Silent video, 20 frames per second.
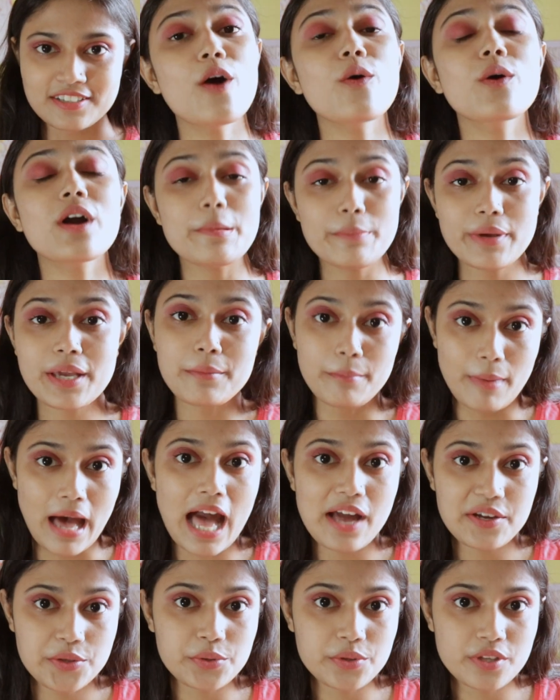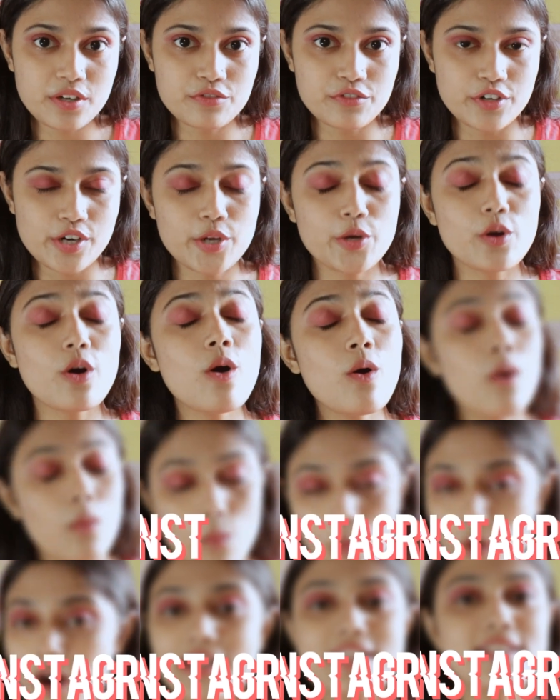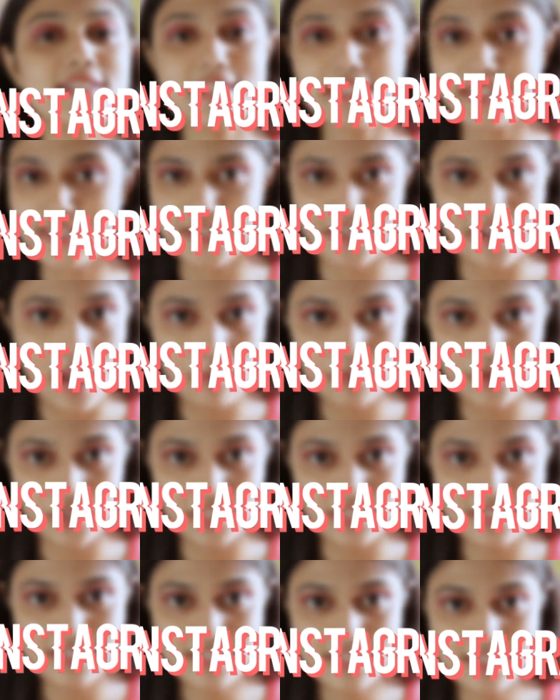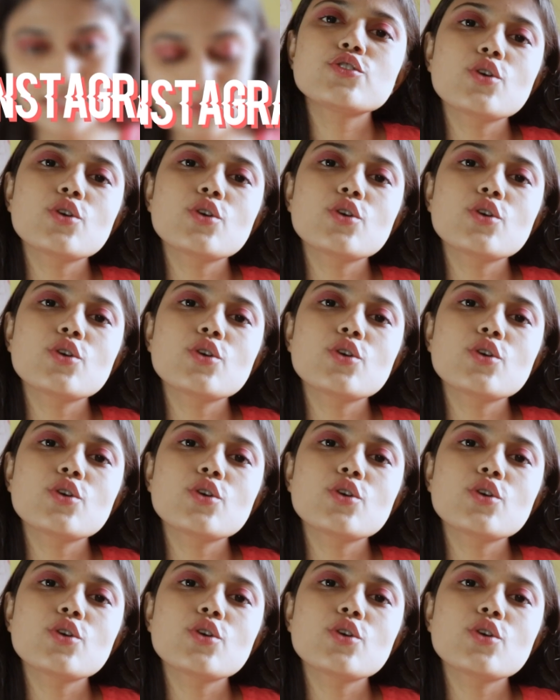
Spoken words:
Now coming back to the video, what is Instagram Reels?